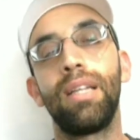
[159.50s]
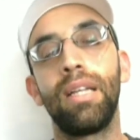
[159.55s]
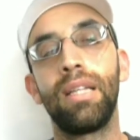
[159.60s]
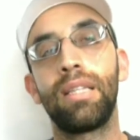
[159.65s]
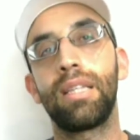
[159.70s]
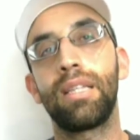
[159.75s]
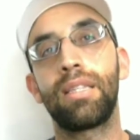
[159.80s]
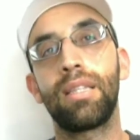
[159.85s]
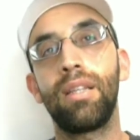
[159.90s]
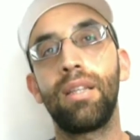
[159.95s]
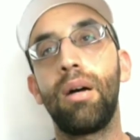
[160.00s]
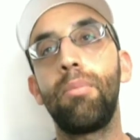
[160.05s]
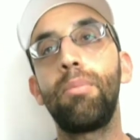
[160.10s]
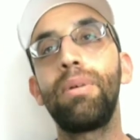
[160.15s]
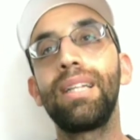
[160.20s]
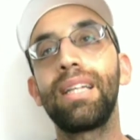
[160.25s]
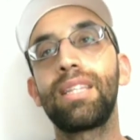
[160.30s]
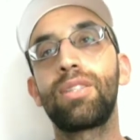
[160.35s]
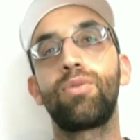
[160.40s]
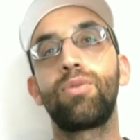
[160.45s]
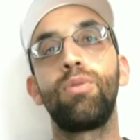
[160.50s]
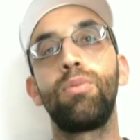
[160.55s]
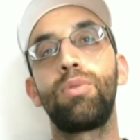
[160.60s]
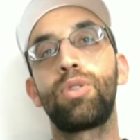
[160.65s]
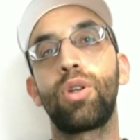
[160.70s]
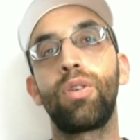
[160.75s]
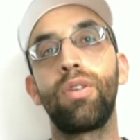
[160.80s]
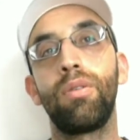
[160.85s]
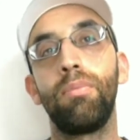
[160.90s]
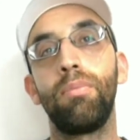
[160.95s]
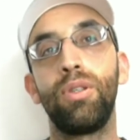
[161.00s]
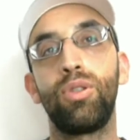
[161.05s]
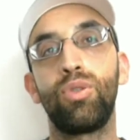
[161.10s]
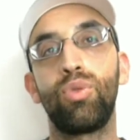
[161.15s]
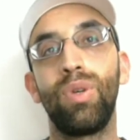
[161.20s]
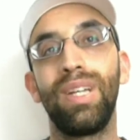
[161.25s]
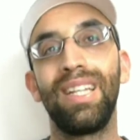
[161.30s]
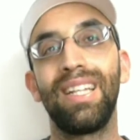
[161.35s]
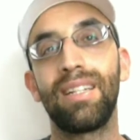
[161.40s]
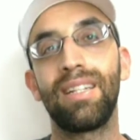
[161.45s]
It's a number that's sort of in
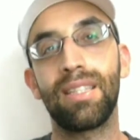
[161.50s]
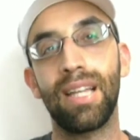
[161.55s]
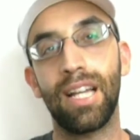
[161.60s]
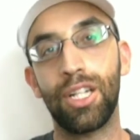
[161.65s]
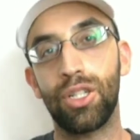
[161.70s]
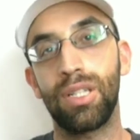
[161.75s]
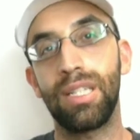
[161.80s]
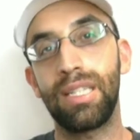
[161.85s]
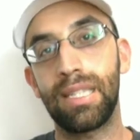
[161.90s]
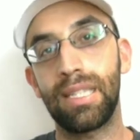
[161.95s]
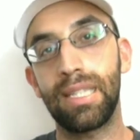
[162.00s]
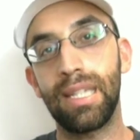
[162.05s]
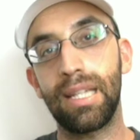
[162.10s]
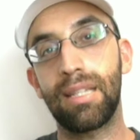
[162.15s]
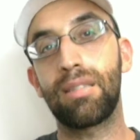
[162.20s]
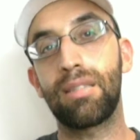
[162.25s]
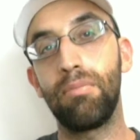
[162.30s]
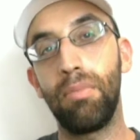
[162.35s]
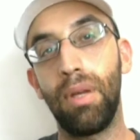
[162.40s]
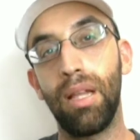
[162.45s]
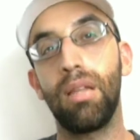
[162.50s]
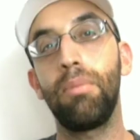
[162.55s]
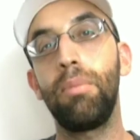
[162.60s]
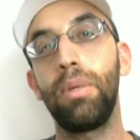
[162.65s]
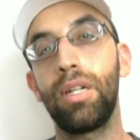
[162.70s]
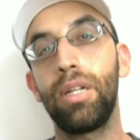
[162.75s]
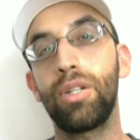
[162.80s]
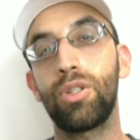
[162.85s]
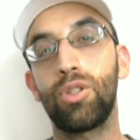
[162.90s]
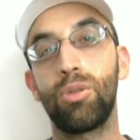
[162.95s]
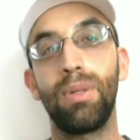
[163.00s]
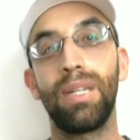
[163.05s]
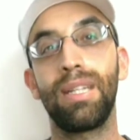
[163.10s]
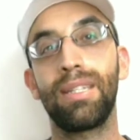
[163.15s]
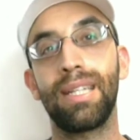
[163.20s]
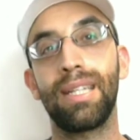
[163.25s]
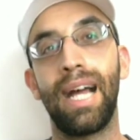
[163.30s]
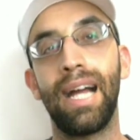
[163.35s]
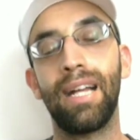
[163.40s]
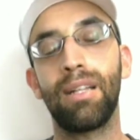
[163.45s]
between. It's actually 6 millimeters to be
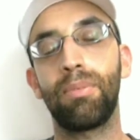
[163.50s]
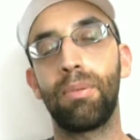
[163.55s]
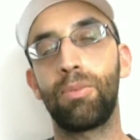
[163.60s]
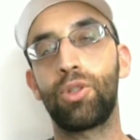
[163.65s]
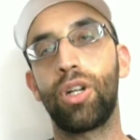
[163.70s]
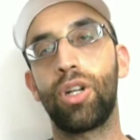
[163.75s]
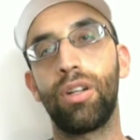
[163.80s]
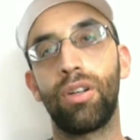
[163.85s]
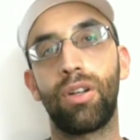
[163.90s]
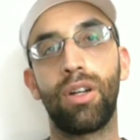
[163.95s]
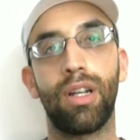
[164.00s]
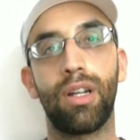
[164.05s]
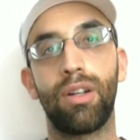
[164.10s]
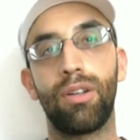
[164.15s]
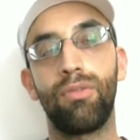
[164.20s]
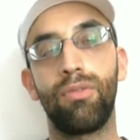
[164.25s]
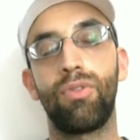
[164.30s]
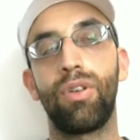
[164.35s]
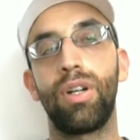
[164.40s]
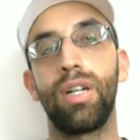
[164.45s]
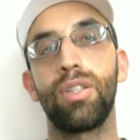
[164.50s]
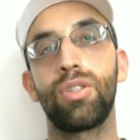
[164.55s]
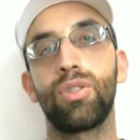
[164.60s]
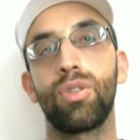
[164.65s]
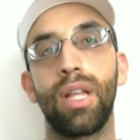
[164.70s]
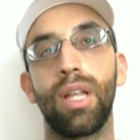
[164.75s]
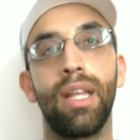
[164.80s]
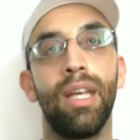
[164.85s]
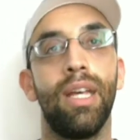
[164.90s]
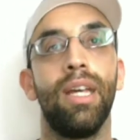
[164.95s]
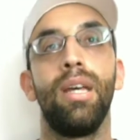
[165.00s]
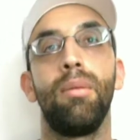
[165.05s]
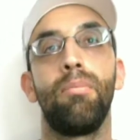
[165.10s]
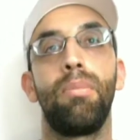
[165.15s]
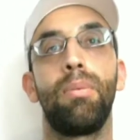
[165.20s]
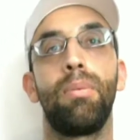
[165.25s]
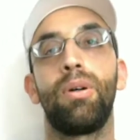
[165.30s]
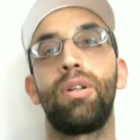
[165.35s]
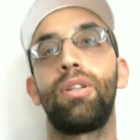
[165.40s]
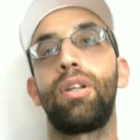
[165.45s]
exact, but I'm trying to kind of convert it so that
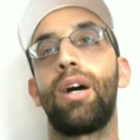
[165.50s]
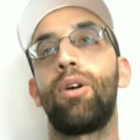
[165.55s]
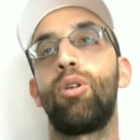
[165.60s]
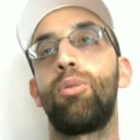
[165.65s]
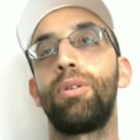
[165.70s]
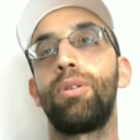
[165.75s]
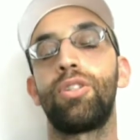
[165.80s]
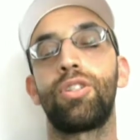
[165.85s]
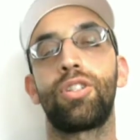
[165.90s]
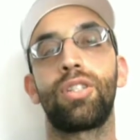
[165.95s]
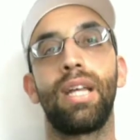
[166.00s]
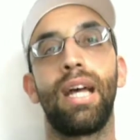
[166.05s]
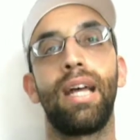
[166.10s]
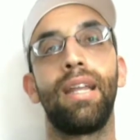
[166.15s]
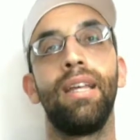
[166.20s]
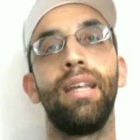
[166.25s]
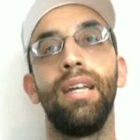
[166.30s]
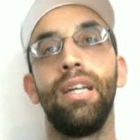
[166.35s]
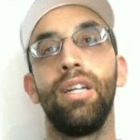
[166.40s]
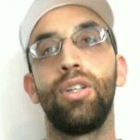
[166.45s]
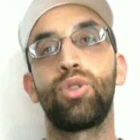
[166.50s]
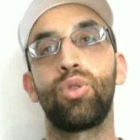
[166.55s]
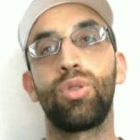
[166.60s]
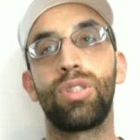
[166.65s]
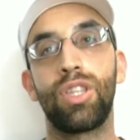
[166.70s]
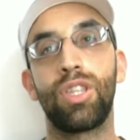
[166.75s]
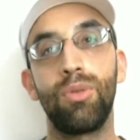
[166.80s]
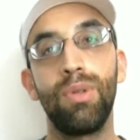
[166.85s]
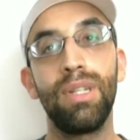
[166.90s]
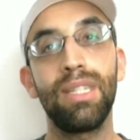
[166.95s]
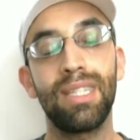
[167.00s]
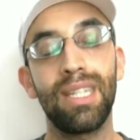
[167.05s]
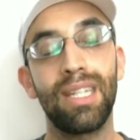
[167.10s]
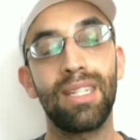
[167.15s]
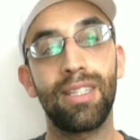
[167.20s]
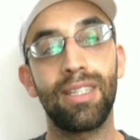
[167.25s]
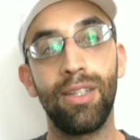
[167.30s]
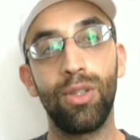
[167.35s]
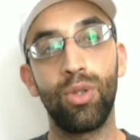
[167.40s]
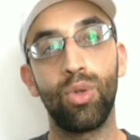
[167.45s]
people at home understand. So it's
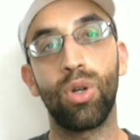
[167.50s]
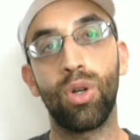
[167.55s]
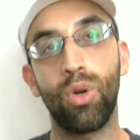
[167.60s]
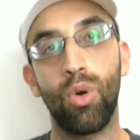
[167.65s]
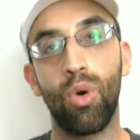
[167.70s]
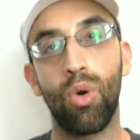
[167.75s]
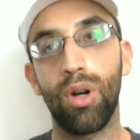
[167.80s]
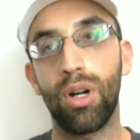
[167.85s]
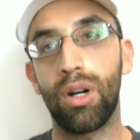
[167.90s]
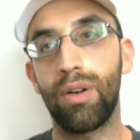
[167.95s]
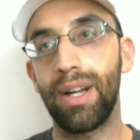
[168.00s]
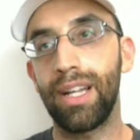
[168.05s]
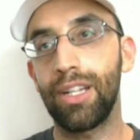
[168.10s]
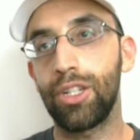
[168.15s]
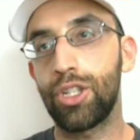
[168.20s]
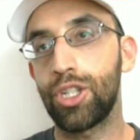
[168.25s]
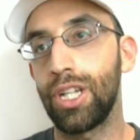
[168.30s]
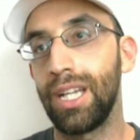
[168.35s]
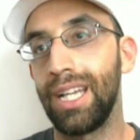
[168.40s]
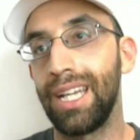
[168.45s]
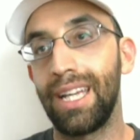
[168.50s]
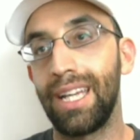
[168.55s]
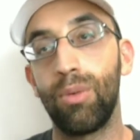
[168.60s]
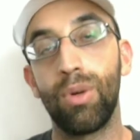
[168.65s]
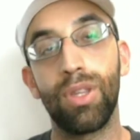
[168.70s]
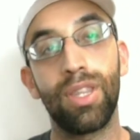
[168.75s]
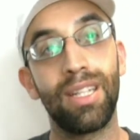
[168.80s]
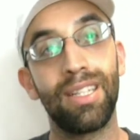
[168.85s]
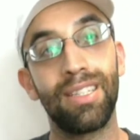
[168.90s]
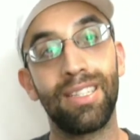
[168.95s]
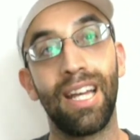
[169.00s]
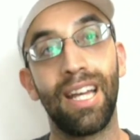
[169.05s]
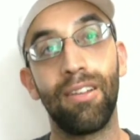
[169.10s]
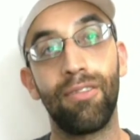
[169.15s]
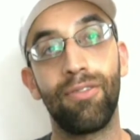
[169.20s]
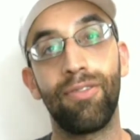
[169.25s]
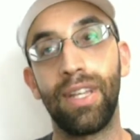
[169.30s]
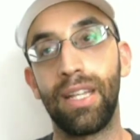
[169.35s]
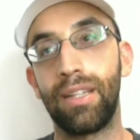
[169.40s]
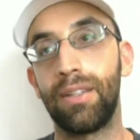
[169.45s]
3/16 to a 1/4 inch within
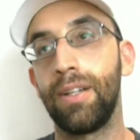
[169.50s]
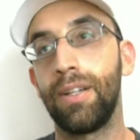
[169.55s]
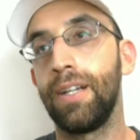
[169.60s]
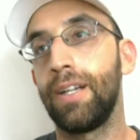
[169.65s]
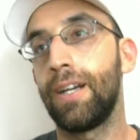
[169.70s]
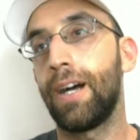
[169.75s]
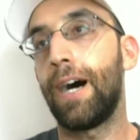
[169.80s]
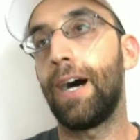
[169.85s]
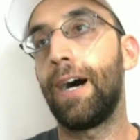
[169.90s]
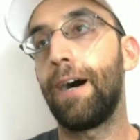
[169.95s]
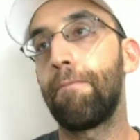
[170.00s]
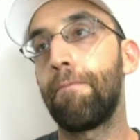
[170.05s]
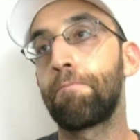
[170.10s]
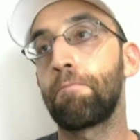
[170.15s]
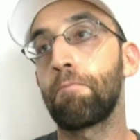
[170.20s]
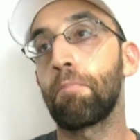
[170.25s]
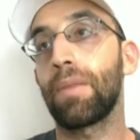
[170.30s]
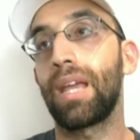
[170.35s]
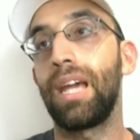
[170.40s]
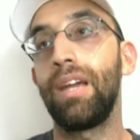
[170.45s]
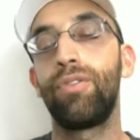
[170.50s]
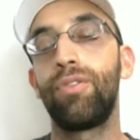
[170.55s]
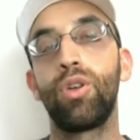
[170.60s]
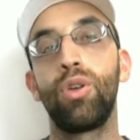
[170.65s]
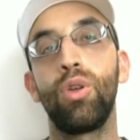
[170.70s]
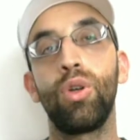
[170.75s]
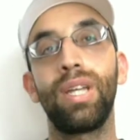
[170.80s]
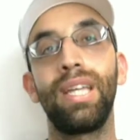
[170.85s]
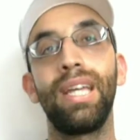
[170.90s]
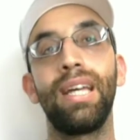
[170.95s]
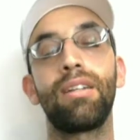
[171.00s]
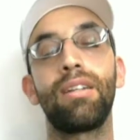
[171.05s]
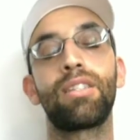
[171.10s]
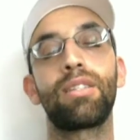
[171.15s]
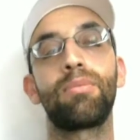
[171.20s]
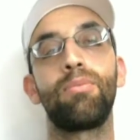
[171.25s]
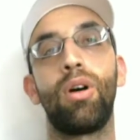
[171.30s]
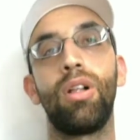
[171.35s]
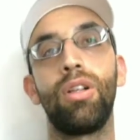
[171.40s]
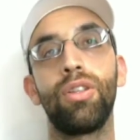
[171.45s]
10 feet. If you're looking at a
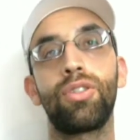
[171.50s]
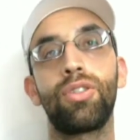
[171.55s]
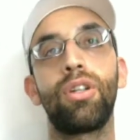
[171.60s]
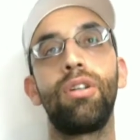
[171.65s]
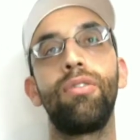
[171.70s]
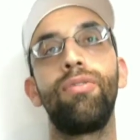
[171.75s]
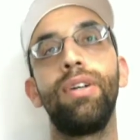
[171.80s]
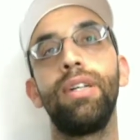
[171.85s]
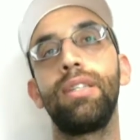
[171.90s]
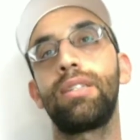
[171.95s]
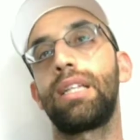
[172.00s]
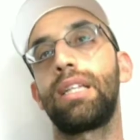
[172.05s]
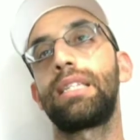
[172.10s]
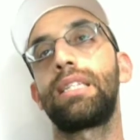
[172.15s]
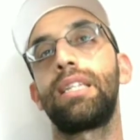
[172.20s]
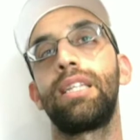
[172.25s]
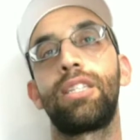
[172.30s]
smaller surface,